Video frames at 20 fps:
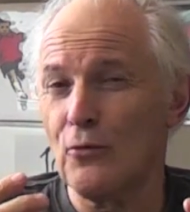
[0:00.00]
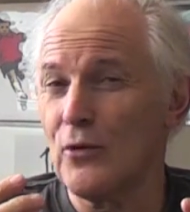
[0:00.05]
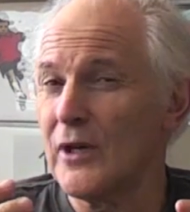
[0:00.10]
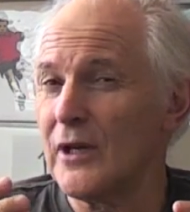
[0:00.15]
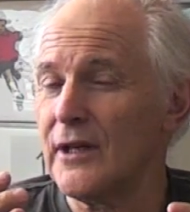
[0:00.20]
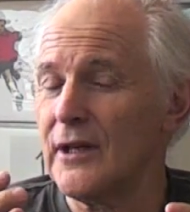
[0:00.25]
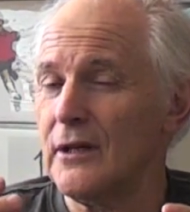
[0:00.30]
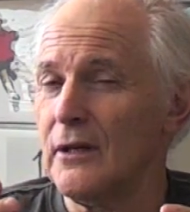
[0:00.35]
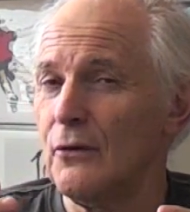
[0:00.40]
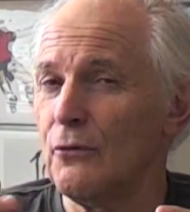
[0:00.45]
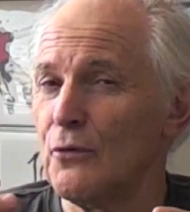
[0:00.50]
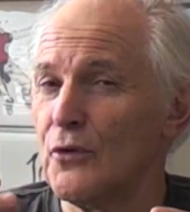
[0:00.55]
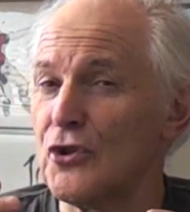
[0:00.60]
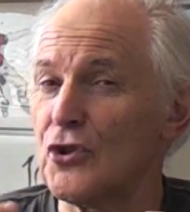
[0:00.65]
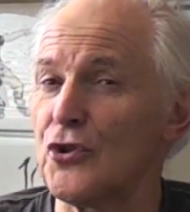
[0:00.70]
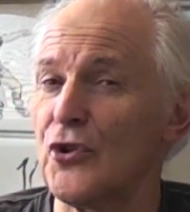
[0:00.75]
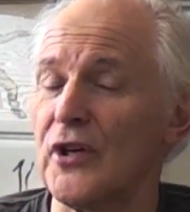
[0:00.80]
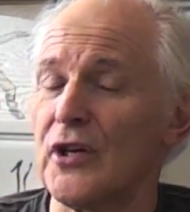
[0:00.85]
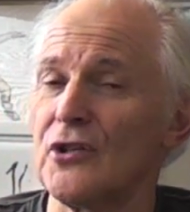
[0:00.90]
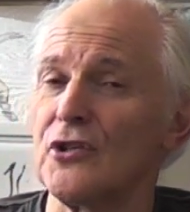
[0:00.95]
really
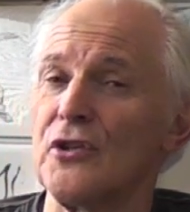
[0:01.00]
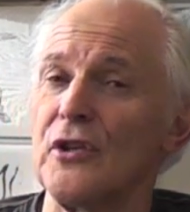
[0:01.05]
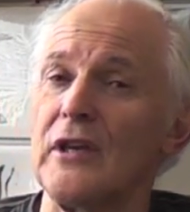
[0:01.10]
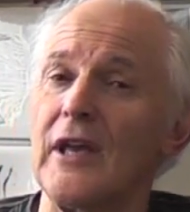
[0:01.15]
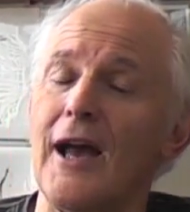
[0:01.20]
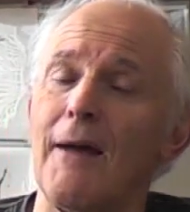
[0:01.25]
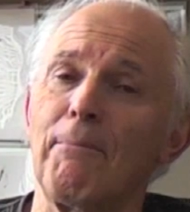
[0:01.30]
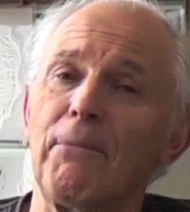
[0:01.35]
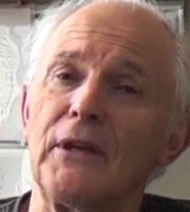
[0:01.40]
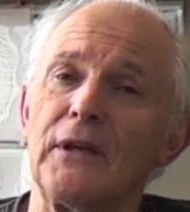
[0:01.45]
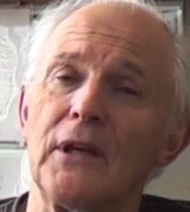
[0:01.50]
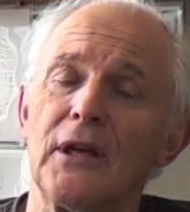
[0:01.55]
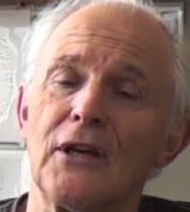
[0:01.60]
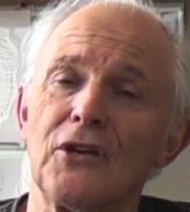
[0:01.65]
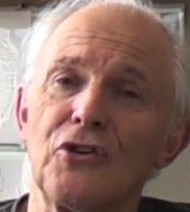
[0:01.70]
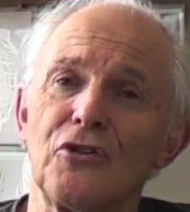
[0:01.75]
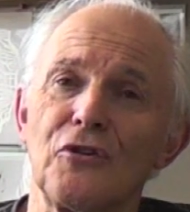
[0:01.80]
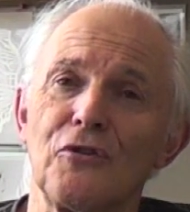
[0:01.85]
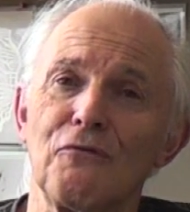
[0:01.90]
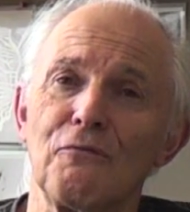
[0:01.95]
restricts the
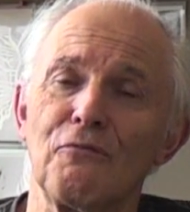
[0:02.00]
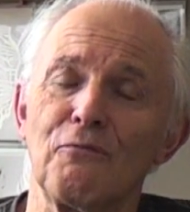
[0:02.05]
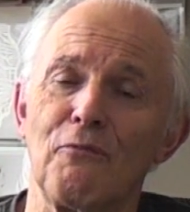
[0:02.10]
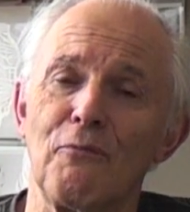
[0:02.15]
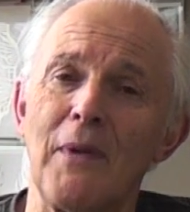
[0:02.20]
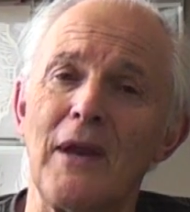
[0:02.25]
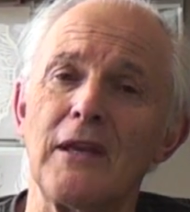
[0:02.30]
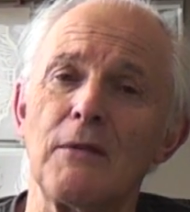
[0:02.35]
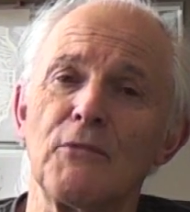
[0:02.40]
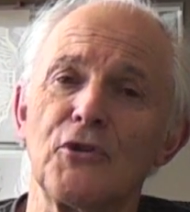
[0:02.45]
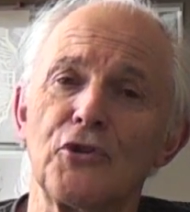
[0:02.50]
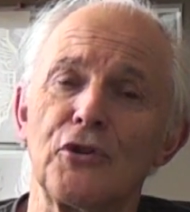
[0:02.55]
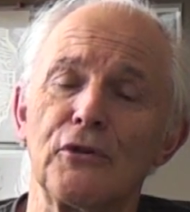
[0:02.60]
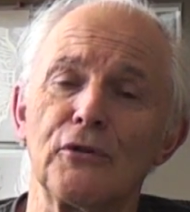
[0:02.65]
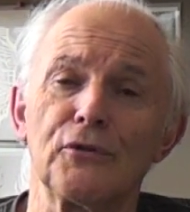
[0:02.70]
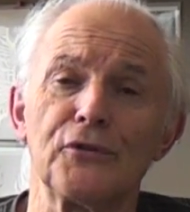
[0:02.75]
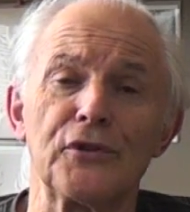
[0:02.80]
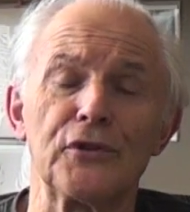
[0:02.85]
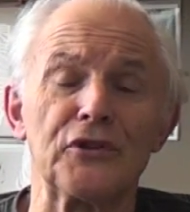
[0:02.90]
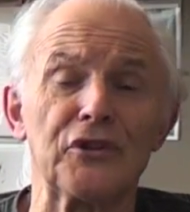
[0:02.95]
application of many
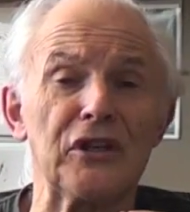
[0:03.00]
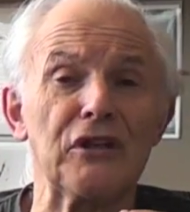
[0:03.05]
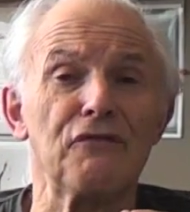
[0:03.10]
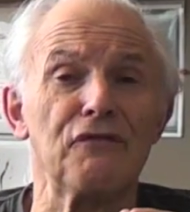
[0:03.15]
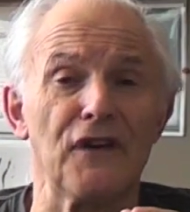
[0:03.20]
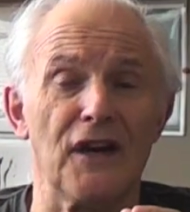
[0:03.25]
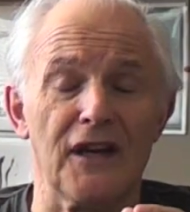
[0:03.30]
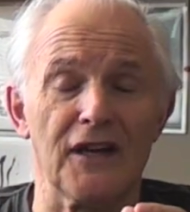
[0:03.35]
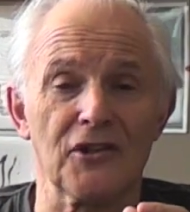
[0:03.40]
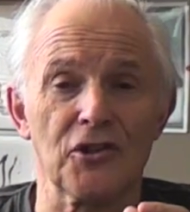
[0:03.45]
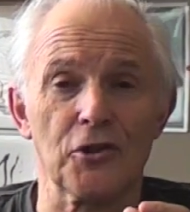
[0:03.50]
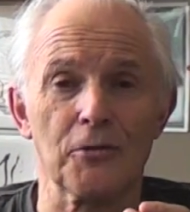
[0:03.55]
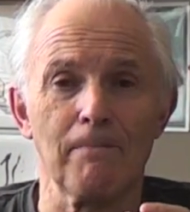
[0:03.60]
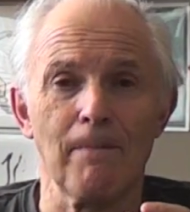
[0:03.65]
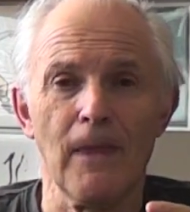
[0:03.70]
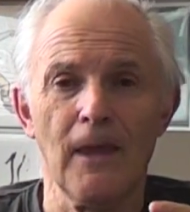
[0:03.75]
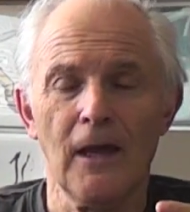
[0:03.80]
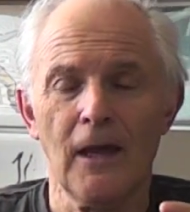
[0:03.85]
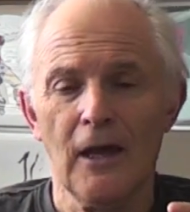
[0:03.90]
materials as defects.